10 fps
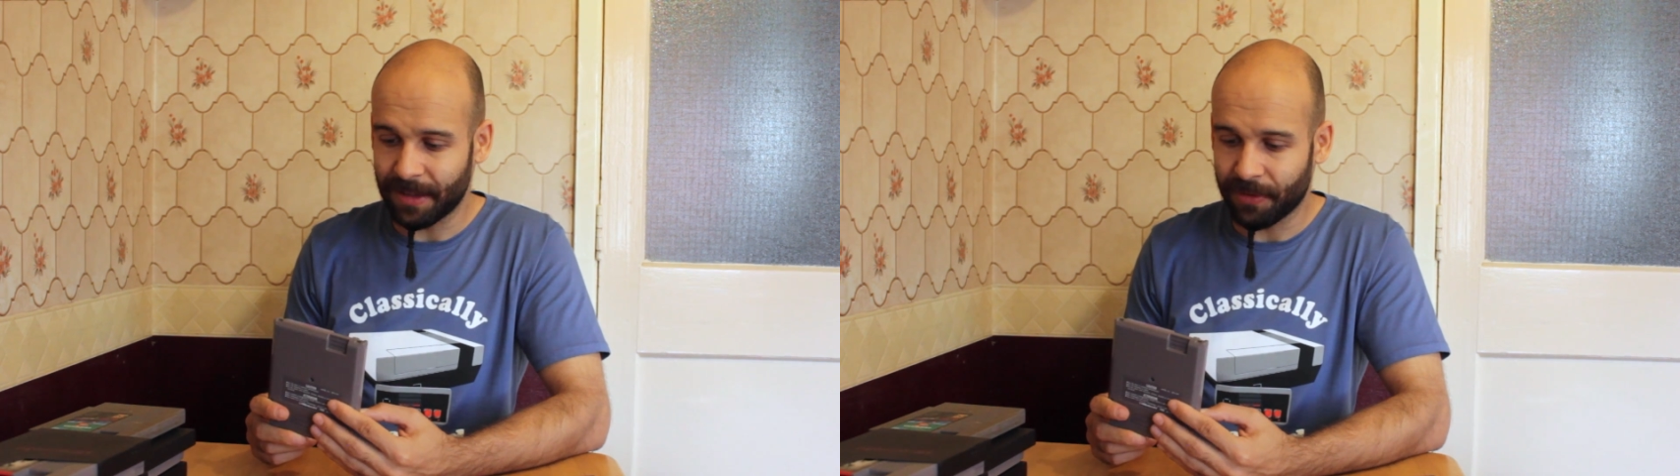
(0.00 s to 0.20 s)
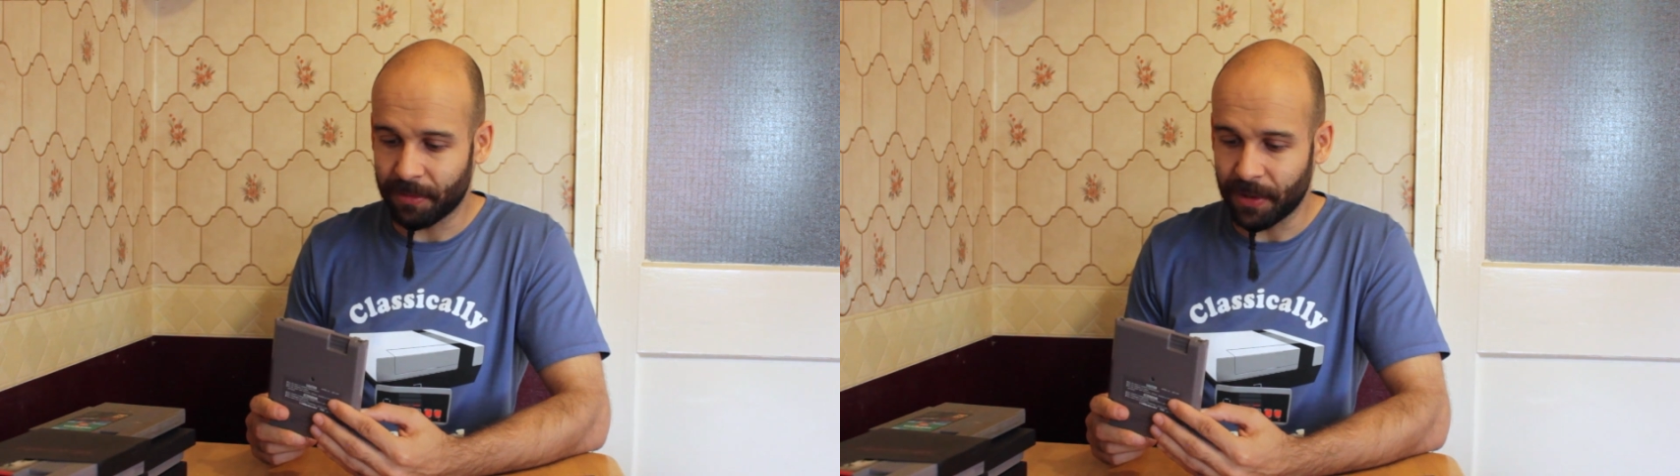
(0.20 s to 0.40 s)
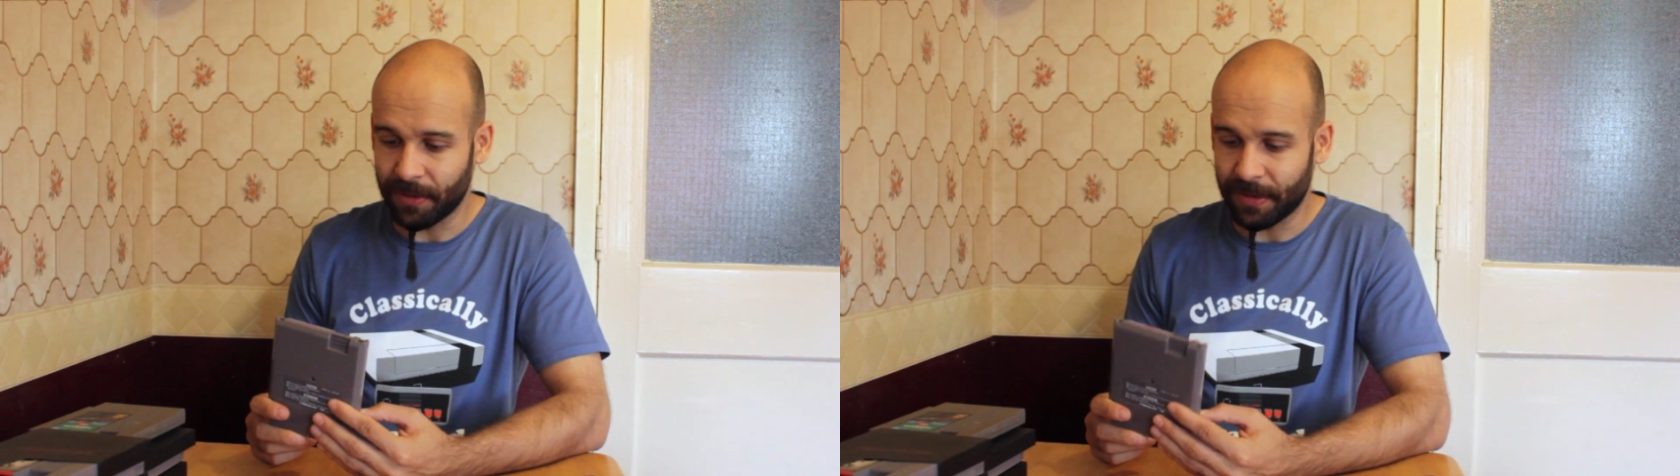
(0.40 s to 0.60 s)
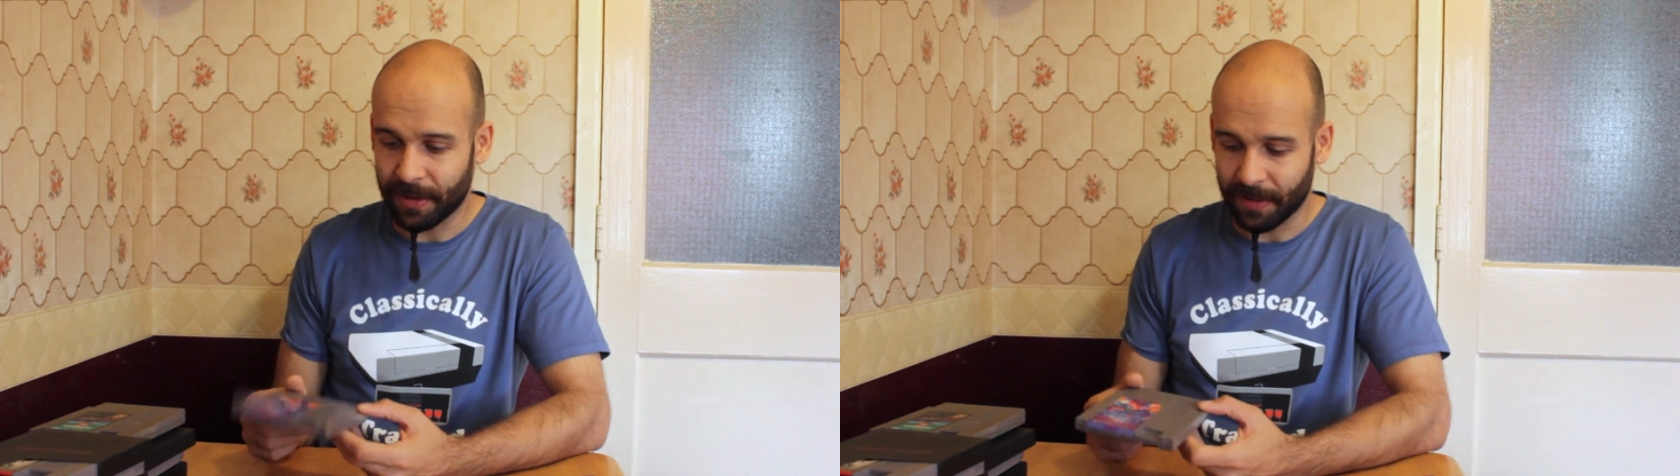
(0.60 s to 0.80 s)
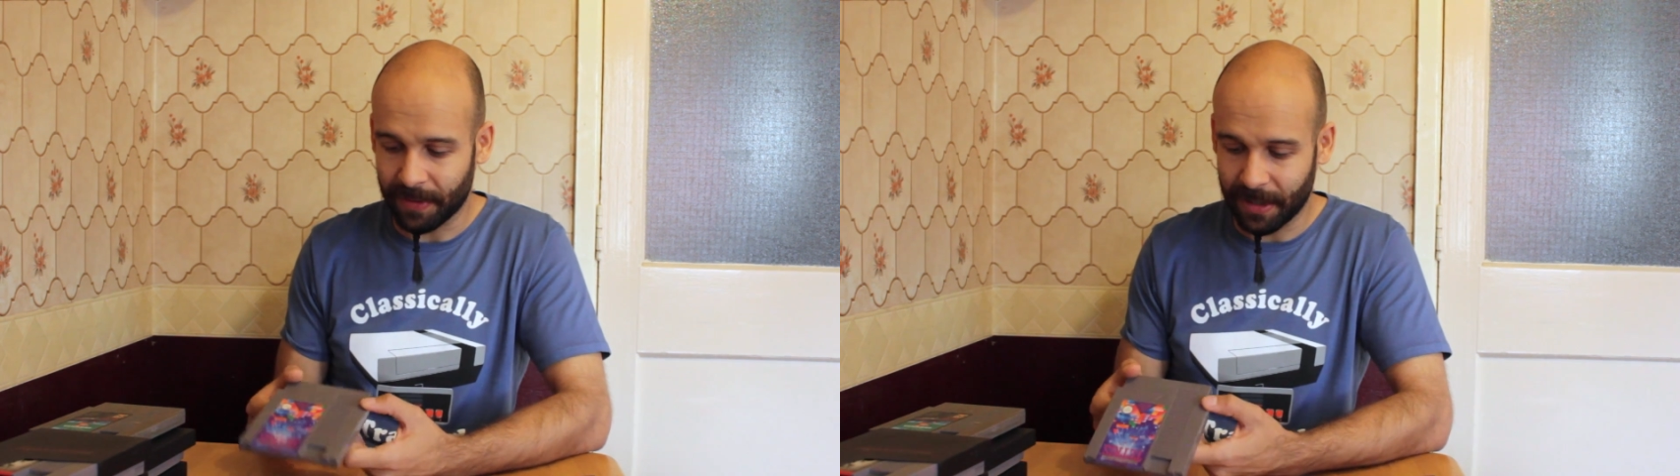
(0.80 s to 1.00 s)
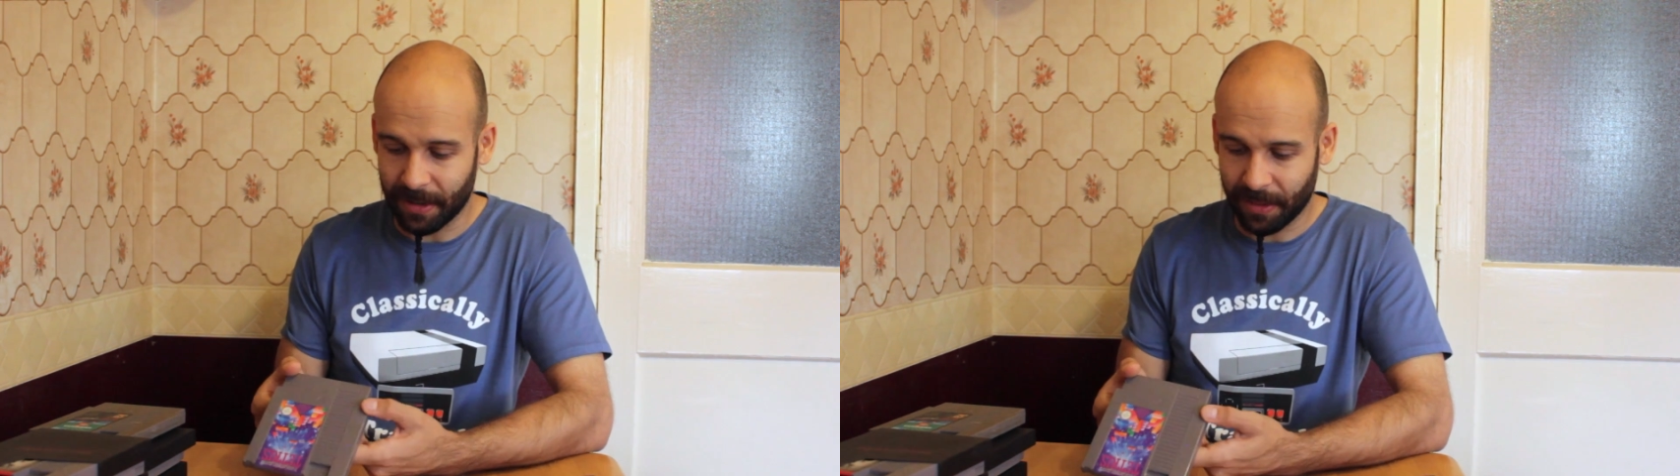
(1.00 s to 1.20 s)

different music on there. I